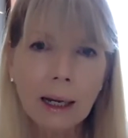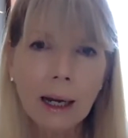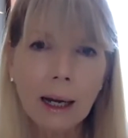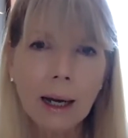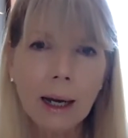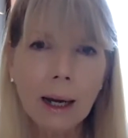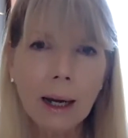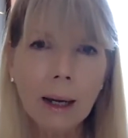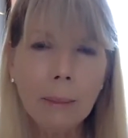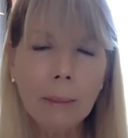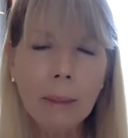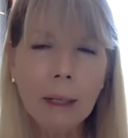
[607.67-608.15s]

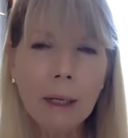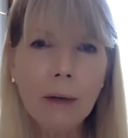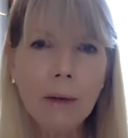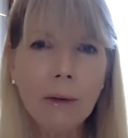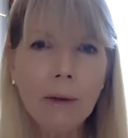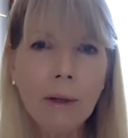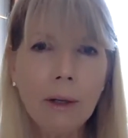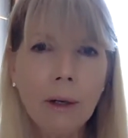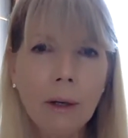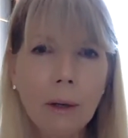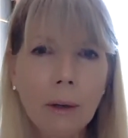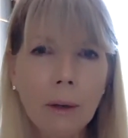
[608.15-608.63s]

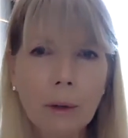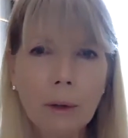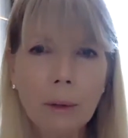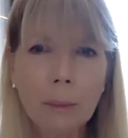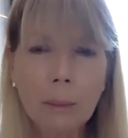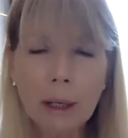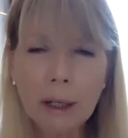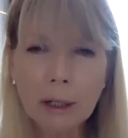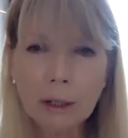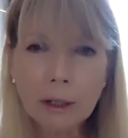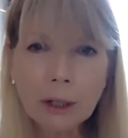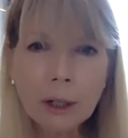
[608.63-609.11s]
It could
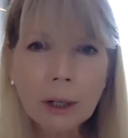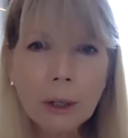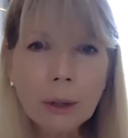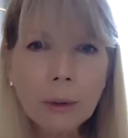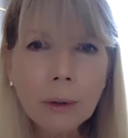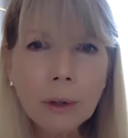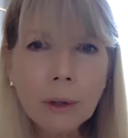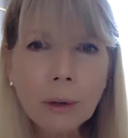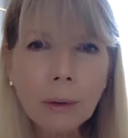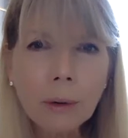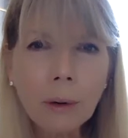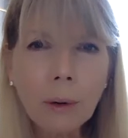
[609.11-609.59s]
be a
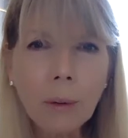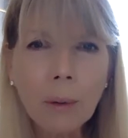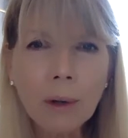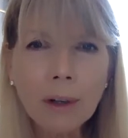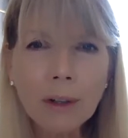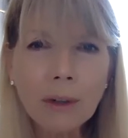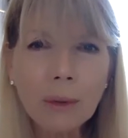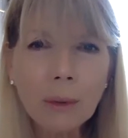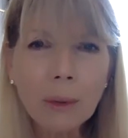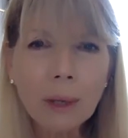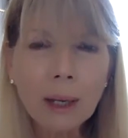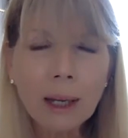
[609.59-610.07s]
2-year-old.
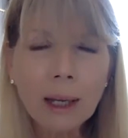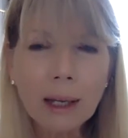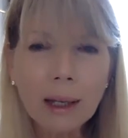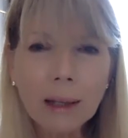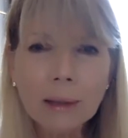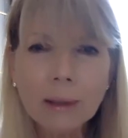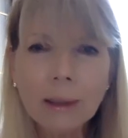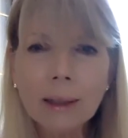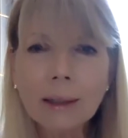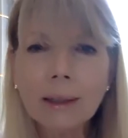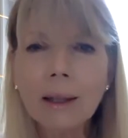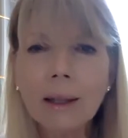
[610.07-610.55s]
Once you
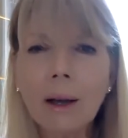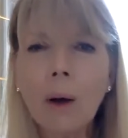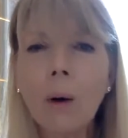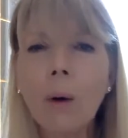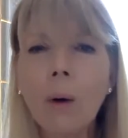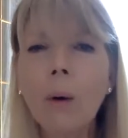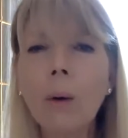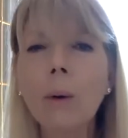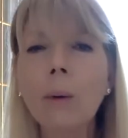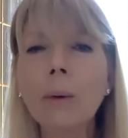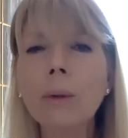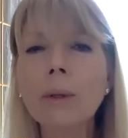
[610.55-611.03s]
heal it, the
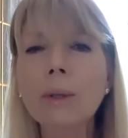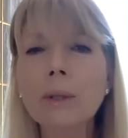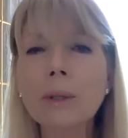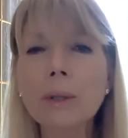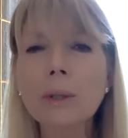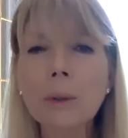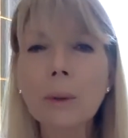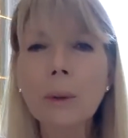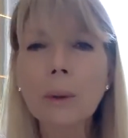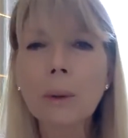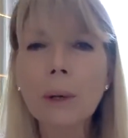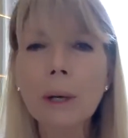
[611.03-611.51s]
whole
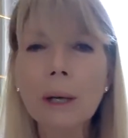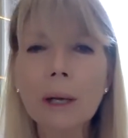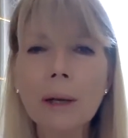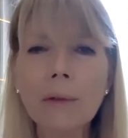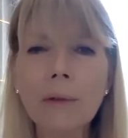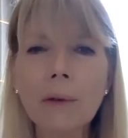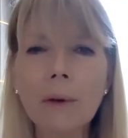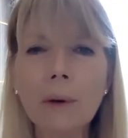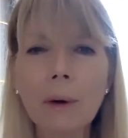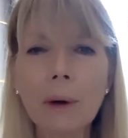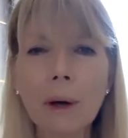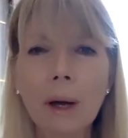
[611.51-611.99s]
story of
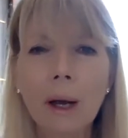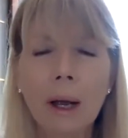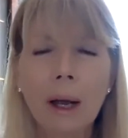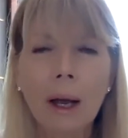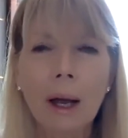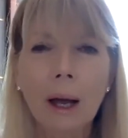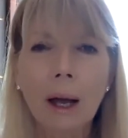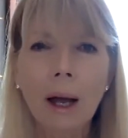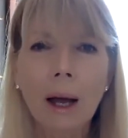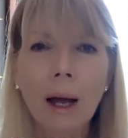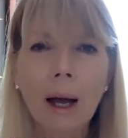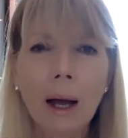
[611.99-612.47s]
your
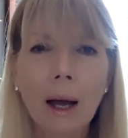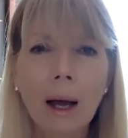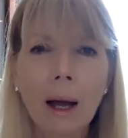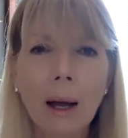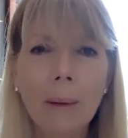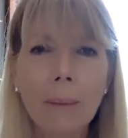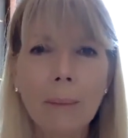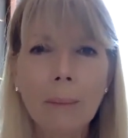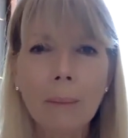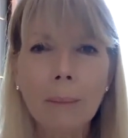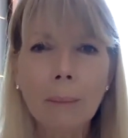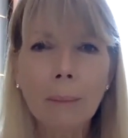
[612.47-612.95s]

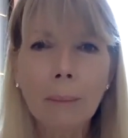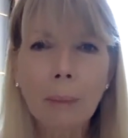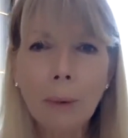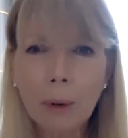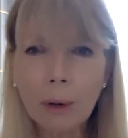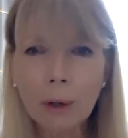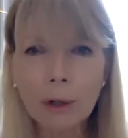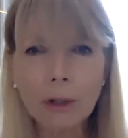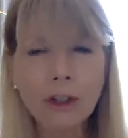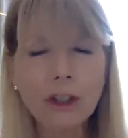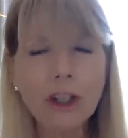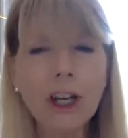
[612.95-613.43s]

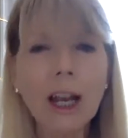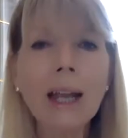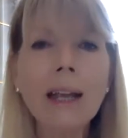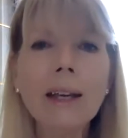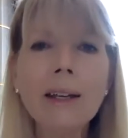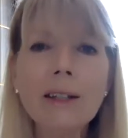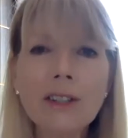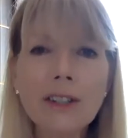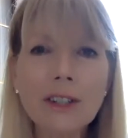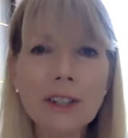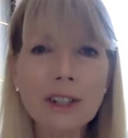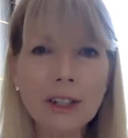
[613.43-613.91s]
book
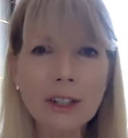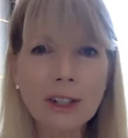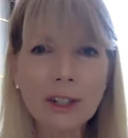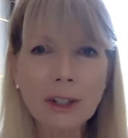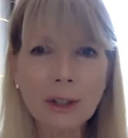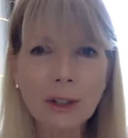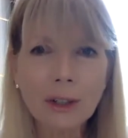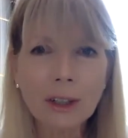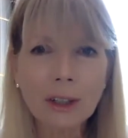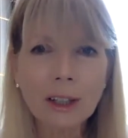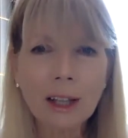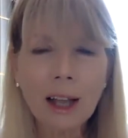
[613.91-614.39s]
changes,
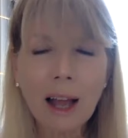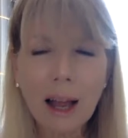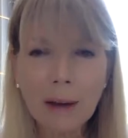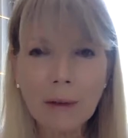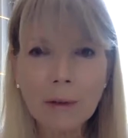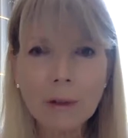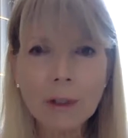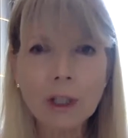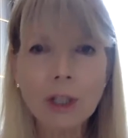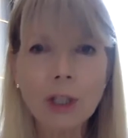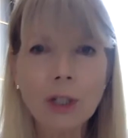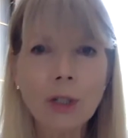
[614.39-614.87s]
your life
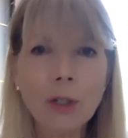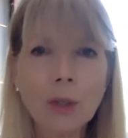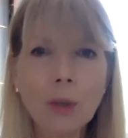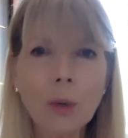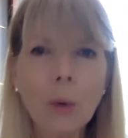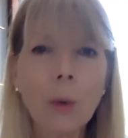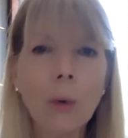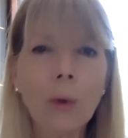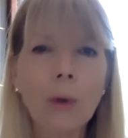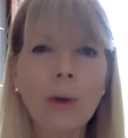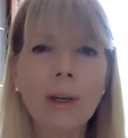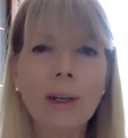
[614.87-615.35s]

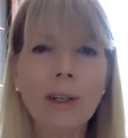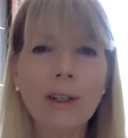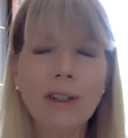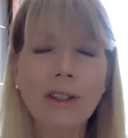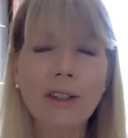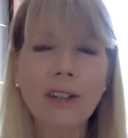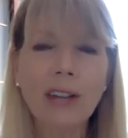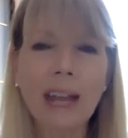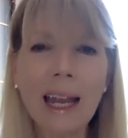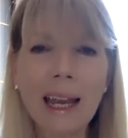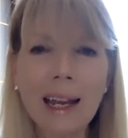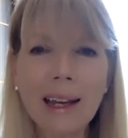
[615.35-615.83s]
story
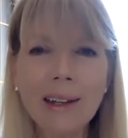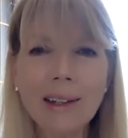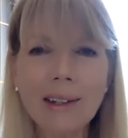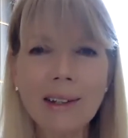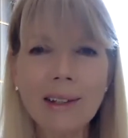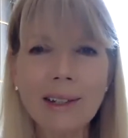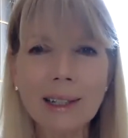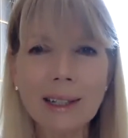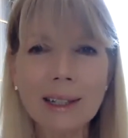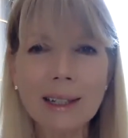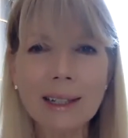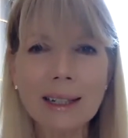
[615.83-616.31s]

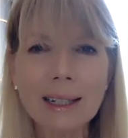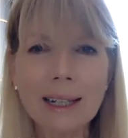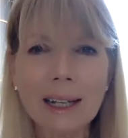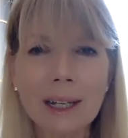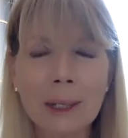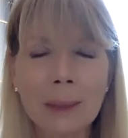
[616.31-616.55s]
changes.